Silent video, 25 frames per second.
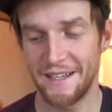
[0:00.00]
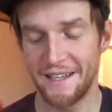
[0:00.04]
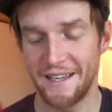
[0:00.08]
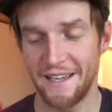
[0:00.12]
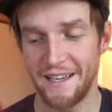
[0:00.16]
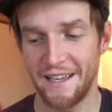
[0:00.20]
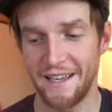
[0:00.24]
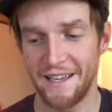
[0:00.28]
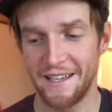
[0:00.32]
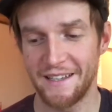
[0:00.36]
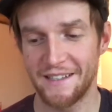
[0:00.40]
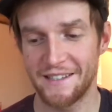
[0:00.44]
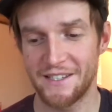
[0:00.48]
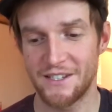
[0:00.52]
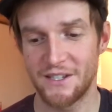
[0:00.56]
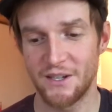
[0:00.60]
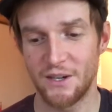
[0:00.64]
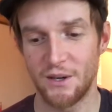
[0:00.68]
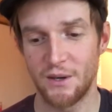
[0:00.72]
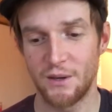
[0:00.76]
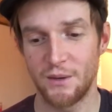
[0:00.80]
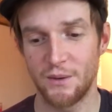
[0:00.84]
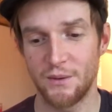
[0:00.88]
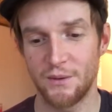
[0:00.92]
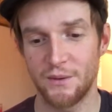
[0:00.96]
And
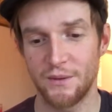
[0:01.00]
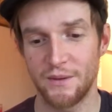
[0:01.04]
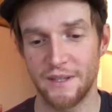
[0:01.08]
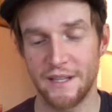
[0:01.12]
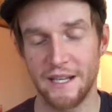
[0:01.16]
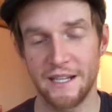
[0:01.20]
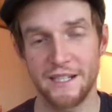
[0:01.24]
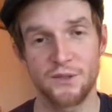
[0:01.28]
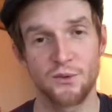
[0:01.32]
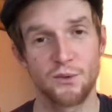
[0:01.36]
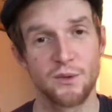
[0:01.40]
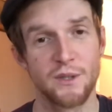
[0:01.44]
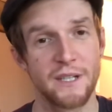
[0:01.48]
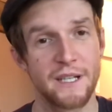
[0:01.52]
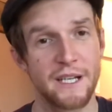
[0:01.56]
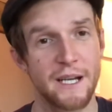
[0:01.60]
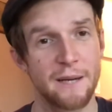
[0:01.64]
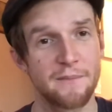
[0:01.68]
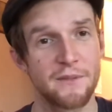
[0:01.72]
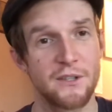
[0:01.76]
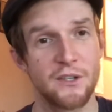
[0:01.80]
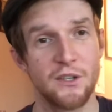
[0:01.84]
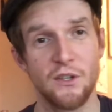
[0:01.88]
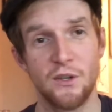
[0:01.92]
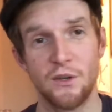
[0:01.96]
so that's really
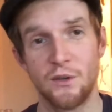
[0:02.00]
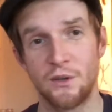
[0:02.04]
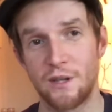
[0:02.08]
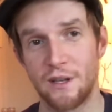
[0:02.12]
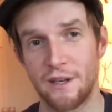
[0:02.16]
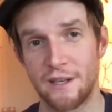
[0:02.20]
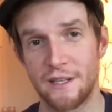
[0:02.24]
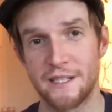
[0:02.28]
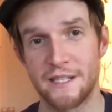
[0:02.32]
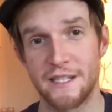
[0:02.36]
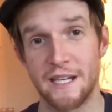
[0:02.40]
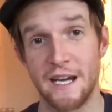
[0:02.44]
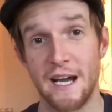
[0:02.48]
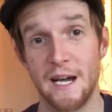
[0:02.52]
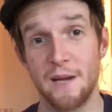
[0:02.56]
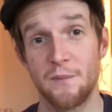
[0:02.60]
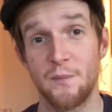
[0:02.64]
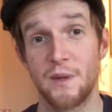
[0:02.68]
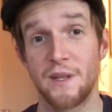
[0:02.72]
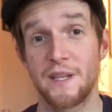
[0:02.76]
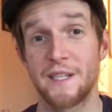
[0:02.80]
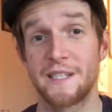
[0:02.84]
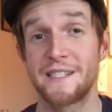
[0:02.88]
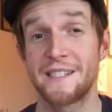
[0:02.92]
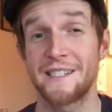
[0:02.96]
up to you to decide,
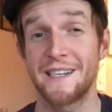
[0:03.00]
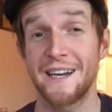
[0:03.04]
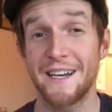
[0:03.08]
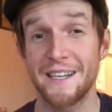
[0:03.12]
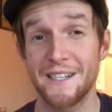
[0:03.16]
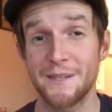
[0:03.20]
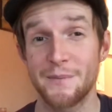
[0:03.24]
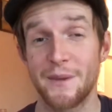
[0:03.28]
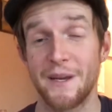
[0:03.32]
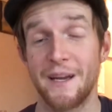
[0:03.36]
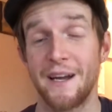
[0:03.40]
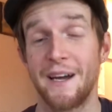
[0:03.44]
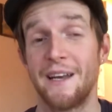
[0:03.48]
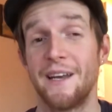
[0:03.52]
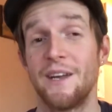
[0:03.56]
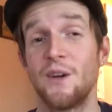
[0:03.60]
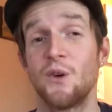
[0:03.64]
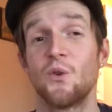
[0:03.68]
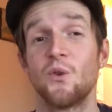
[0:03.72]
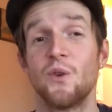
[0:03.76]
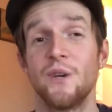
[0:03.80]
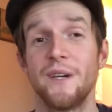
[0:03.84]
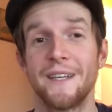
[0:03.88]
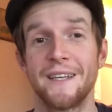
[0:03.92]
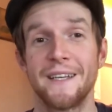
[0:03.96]
but the science behind it
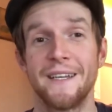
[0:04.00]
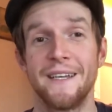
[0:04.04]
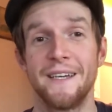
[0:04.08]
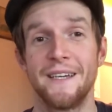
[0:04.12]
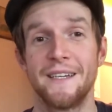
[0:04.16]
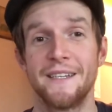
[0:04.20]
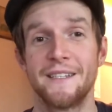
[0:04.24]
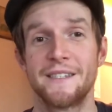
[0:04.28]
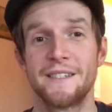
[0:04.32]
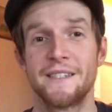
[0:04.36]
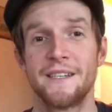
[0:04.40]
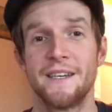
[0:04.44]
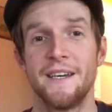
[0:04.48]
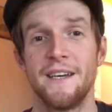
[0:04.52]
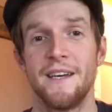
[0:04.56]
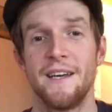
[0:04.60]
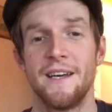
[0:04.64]
really is